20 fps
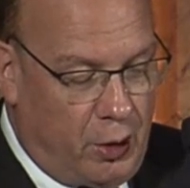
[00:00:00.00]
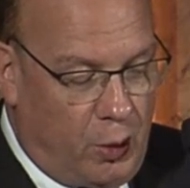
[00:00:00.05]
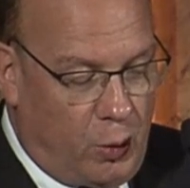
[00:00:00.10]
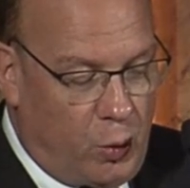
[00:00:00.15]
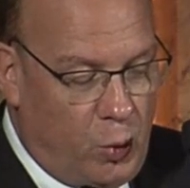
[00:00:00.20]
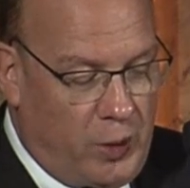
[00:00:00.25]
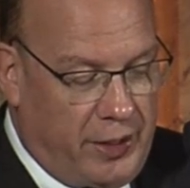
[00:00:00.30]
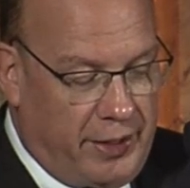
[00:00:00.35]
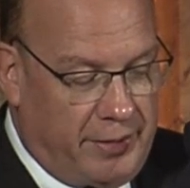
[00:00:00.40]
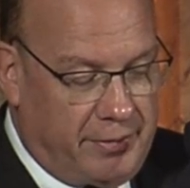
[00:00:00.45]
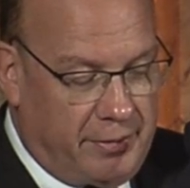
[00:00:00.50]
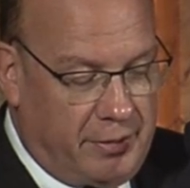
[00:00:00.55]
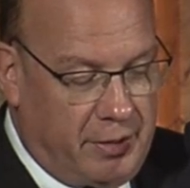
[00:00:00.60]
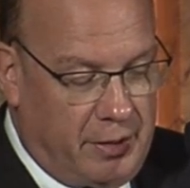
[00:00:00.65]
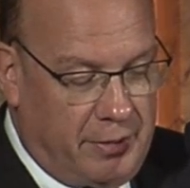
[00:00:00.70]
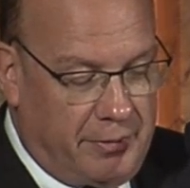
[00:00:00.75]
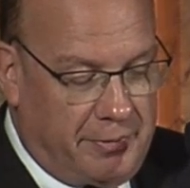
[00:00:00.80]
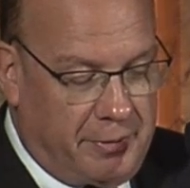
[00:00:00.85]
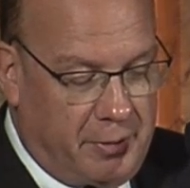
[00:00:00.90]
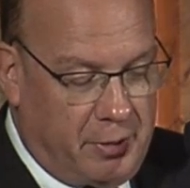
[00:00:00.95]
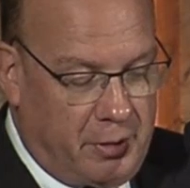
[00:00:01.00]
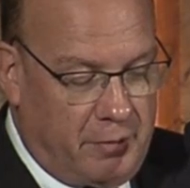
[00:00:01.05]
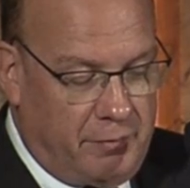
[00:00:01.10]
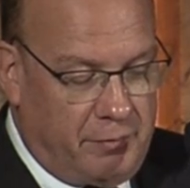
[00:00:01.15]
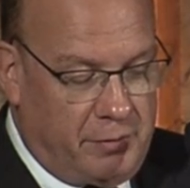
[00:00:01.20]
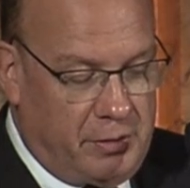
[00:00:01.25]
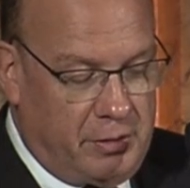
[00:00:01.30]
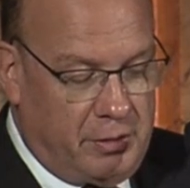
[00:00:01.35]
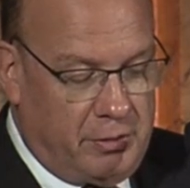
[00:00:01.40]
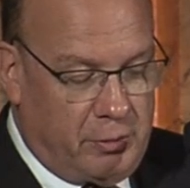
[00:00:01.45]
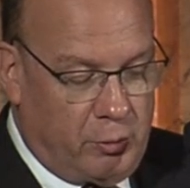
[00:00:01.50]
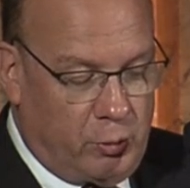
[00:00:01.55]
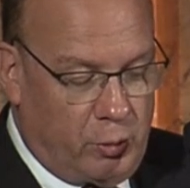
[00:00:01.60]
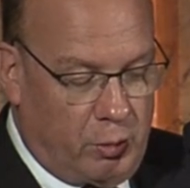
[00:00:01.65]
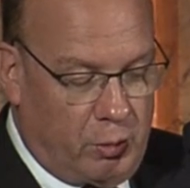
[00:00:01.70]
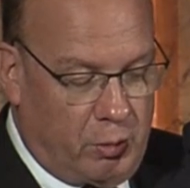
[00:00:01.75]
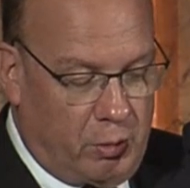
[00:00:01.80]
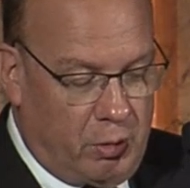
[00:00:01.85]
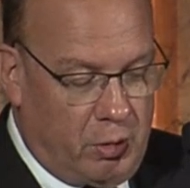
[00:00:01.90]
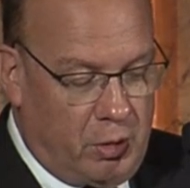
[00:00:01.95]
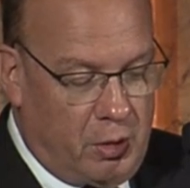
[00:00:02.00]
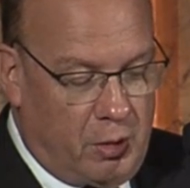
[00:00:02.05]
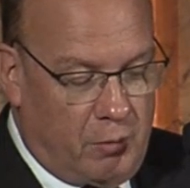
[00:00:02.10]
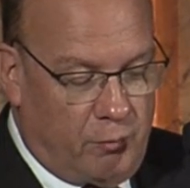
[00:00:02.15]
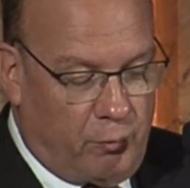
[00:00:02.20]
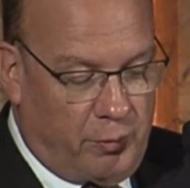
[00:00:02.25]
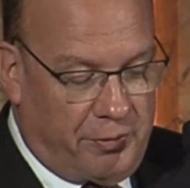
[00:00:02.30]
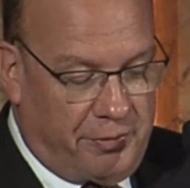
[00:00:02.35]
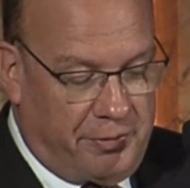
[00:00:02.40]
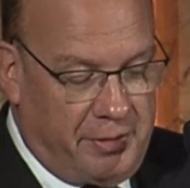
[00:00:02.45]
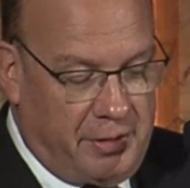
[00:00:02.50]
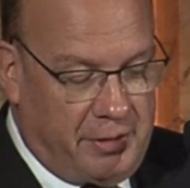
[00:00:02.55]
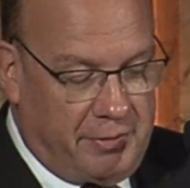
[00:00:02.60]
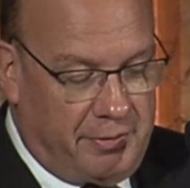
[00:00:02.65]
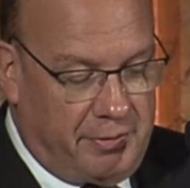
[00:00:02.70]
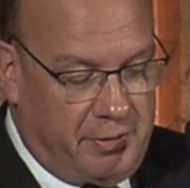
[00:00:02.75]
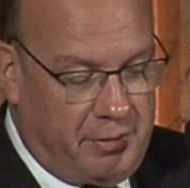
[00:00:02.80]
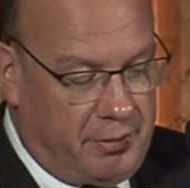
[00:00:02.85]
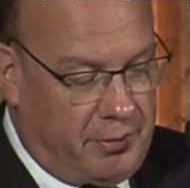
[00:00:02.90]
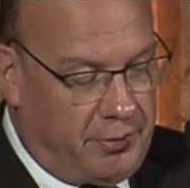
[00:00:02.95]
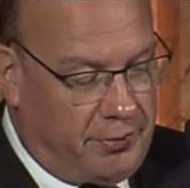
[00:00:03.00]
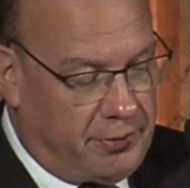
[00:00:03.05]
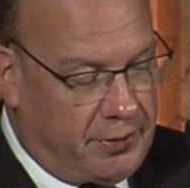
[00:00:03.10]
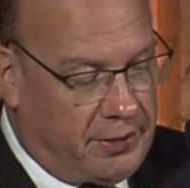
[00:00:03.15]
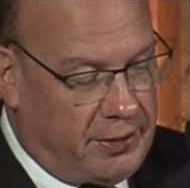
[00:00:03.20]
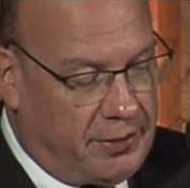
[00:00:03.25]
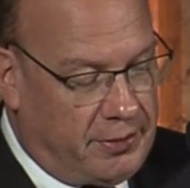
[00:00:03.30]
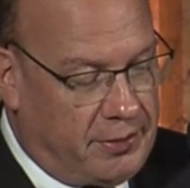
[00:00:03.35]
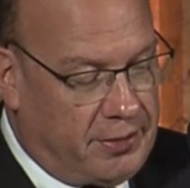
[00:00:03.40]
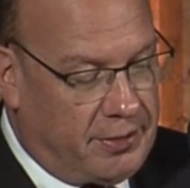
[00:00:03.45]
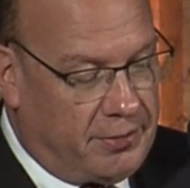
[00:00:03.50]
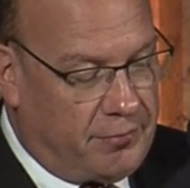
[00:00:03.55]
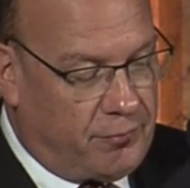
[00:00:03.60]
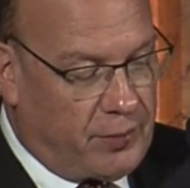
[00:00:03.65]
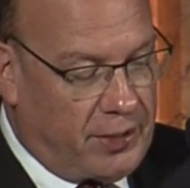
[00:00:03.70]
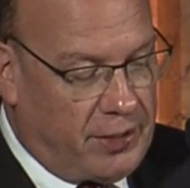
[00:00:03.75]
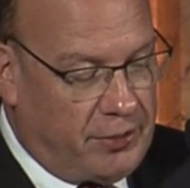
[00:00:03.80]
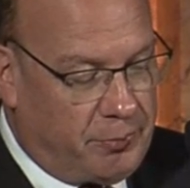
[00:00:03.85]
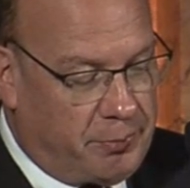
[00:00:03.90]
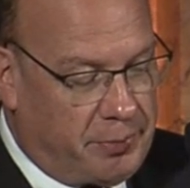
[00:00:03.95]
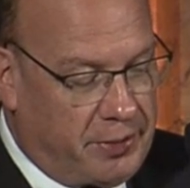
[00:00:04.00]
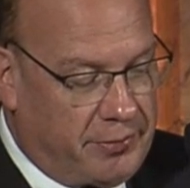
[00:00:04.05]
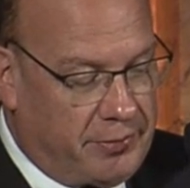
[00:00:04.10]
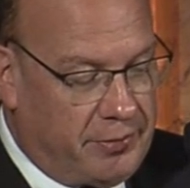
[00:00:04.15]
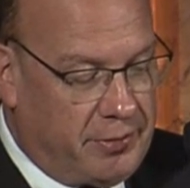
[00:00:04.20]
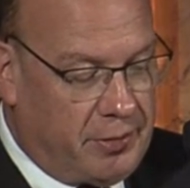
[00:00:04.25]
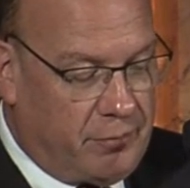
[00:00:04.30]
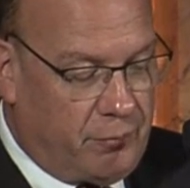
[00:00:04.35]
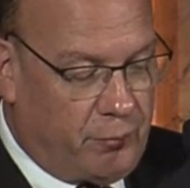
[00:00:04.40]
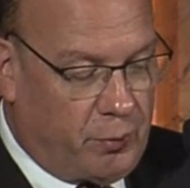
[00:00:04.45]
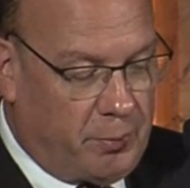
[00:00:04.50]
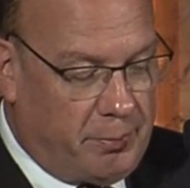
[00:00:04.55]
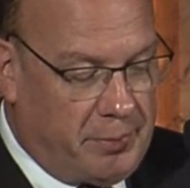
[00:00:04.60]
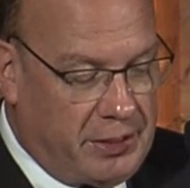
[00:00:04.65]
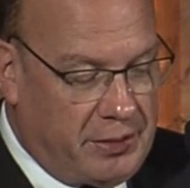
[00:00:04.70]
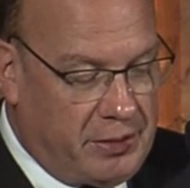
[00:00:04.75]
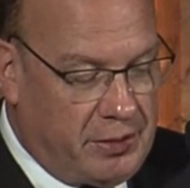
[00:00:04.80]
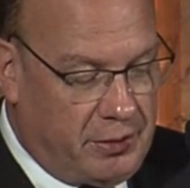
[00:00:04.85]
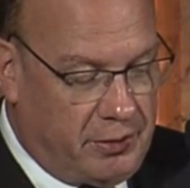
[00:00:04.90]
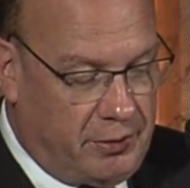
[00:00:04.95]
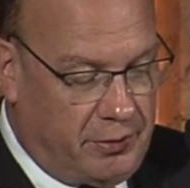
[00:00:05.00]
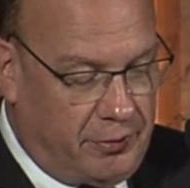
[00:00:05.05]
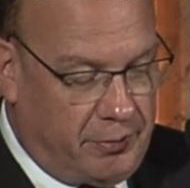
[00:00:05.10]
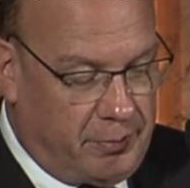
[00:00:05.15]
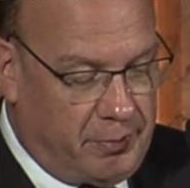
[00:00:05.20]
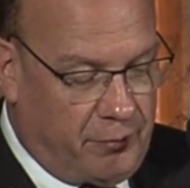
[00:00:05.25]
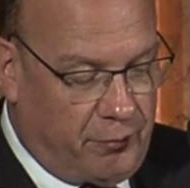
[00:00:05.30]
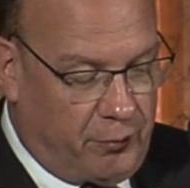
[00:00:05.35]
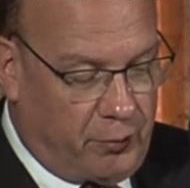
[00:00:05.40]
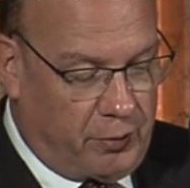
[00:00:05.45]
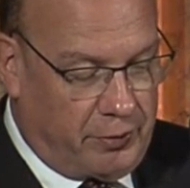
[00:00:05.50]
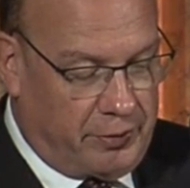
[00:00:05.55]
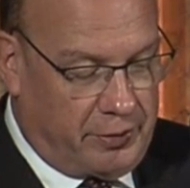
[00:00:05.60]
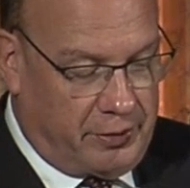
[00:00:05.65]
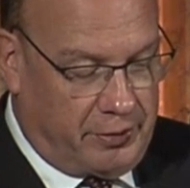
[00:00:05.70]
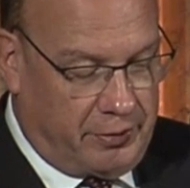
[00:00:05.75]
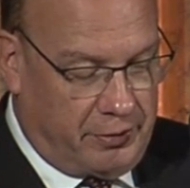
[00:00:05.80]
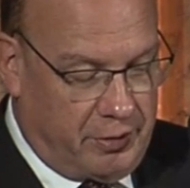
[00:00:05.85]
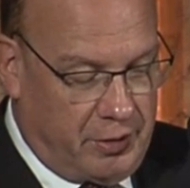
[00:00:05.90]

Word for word: who had served in the role for six years and as vice president for many years before that.